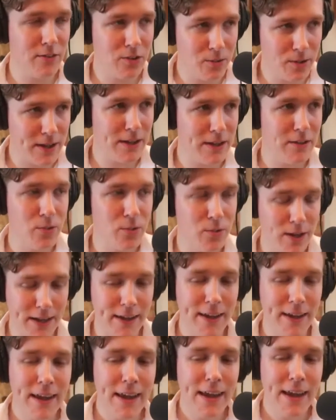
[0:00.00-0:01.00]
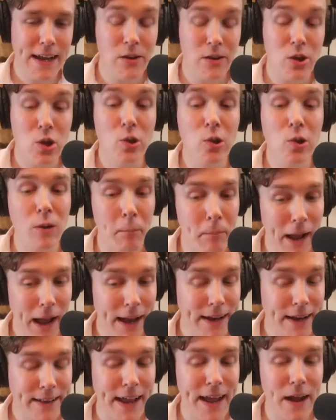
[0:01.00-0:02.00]
And then you look
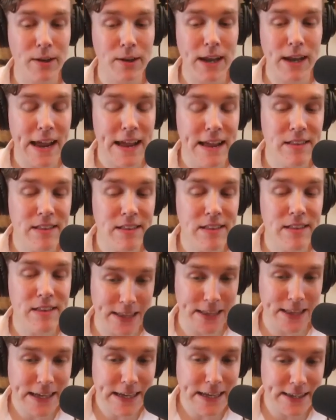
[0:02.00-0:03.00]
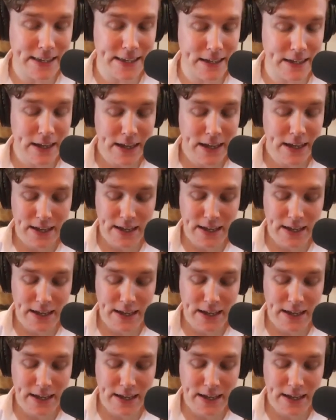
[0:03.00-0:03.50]
back now and 18 months later,